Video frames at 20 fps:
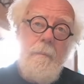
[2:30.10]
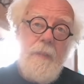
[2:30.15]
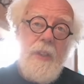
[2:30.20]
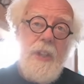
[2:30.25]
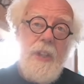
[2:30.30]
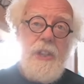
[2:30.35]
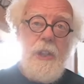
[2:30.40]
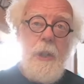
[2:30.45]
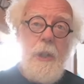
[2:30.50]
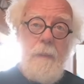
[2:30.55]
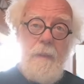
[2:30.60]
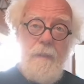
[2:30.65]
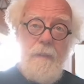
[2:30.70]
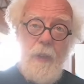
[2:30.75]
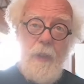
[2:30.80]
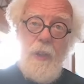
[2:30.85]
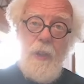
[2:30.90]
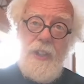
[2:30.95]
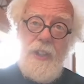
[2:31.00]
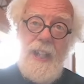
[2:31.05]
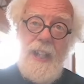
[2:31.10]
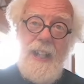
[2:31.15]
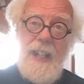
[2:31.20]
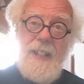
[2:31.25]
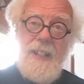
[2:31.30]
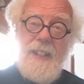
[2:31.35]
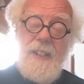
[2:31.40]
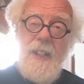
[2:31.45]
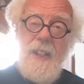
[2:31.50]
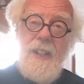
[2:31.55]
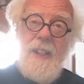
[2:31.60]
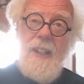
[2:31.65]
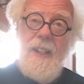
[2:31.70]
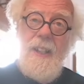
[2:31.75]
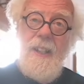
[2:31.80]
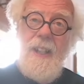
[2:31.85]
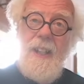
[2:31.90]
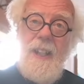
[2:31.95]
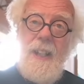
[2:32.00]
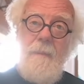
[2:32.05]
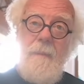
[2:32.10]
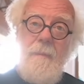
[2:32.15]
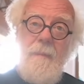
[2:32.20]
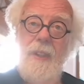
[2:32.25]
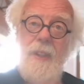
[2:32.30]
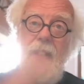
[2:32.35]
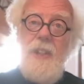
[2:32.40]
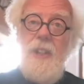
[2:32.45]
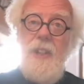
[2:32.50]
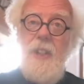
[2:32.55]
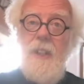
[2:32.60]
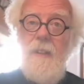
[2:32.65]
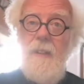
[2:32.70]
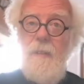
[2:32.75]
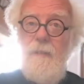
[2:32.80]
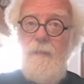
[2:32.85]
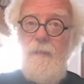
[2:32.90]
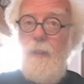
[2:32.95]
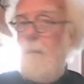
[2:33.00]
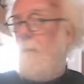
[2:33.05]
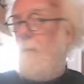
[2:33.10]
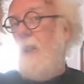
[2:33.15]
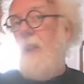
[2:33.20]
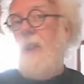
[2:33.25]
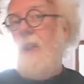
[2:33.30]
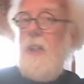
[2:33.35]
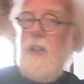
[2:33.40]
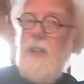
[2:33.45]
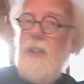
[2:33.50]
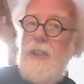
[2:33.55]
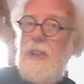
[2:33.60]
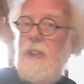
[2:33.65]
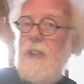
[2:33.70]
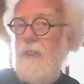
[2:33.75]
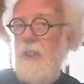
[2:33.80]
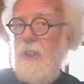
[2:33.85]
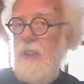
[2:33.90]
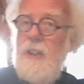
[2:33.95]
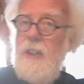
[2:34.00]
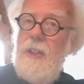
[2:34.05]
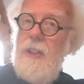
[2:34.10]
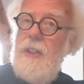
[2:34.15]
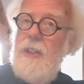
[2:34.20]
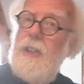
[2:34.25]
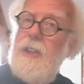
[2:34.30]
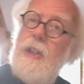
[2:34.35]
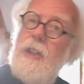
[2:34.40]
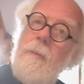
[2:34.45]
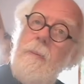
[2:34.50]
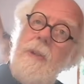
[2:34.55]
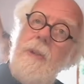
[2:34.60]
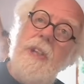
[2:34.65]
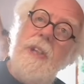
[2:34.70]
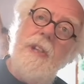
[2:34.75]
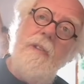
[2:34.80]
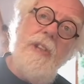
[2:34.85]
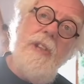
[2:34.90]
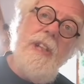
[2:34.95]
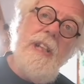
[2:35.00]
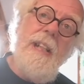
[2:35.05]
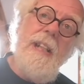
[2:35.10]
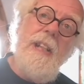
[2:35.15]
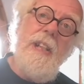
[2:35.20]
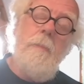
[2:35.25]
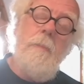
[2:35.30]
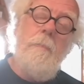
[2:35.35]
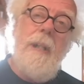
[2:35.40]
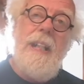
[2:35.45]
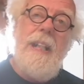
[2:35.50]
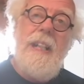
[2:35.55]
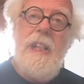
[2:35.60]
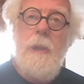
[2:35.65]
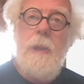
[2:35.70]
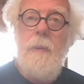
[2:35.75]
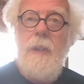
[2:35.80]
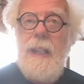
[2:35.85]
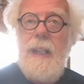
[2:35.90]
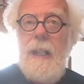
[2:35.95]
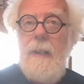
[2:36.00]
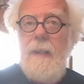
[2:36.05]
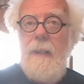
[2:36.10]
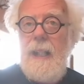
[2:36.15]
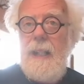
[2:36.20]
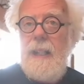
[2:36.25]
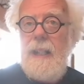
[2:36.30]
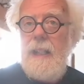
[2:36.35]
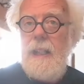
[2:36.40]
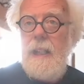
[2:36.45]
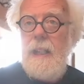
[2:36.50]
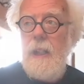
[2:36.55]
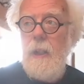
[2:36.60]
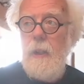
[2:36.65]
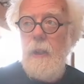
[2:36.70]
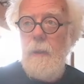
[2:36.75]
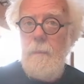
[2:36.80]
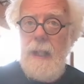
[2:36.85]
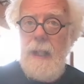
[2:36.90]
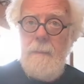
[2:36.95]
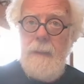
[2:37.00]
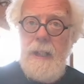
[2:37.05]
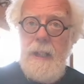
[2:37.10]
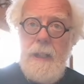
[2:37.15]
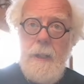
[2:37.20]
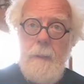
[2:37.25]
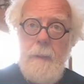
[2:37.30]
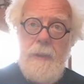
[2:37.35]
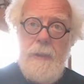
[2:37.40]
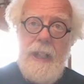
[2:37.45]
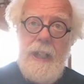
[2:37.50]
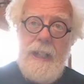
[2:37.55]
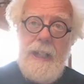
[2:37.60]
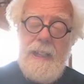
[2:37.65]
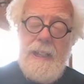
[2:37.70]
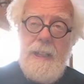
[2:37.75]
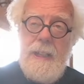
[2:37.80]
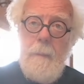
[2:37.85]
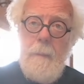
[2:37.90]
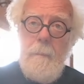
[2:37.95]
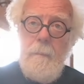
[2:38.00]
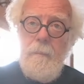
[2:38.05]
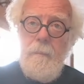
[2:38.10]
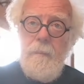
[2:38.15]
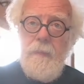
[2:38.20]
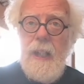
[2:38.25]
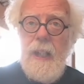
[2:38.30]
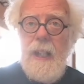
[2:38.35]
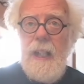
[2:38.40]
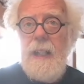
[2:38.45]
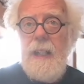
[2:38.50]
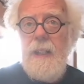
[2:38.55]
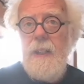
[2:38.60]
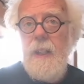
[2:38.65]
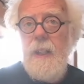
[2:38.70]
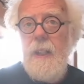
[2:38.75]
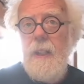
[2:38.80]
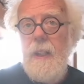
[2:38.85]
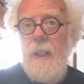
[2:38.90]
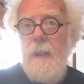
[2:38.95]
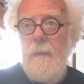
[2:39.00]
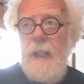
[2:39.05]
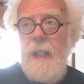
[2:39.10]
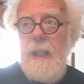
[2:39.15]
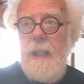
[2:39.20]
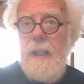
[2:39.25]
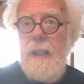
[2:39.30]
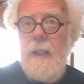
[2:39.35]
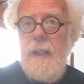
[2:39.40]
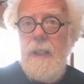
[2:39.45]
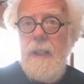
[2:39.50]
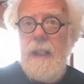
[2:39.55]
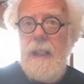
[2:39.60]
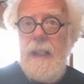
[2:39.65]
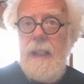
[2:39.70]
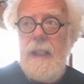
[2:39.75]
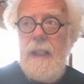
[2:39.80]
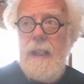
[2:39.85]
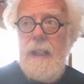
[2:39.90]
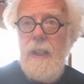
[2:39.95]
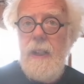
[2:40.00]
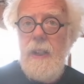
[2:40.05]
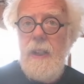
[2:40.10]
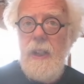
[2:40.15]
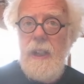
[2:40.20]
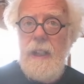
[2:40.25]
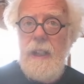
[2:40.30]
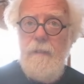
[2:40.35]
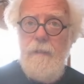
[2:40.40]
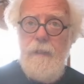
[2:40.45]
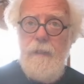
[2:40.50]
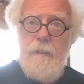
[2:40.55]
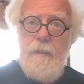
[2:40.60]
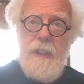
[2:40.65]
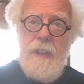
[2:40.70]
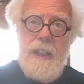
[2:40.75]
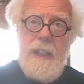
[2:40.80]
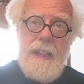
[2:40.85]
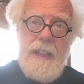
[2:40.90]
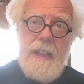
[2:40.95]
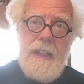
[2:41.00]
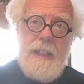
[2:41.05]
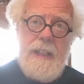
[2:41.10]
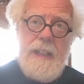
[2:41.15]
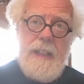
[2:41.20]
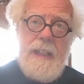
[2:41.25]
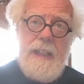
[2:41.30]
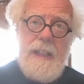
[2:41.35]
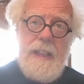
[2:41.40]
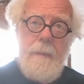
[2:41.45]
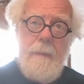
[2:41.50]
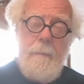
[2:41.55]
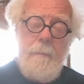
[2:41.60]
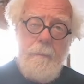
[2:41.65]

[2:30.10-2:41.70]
So before that, for millions of years, humans have seen space without any man-made objects. And in the early 50s, the